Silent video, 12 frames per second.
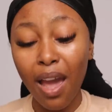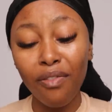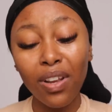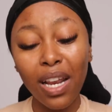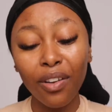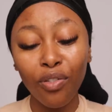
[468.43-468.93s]
I
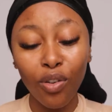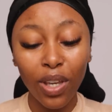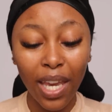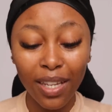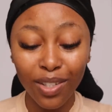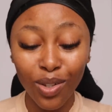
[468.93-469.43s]
feel like
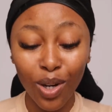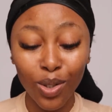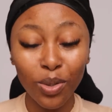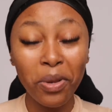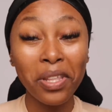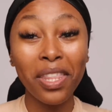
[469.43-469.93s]
4K is
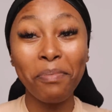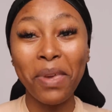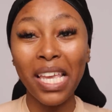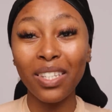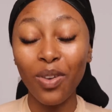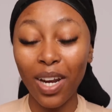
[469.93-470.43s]
not doing the
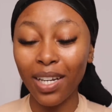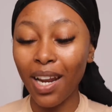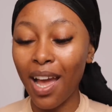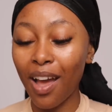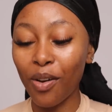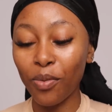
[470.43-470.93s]
best right
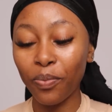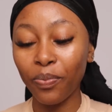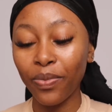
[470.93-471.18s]
now.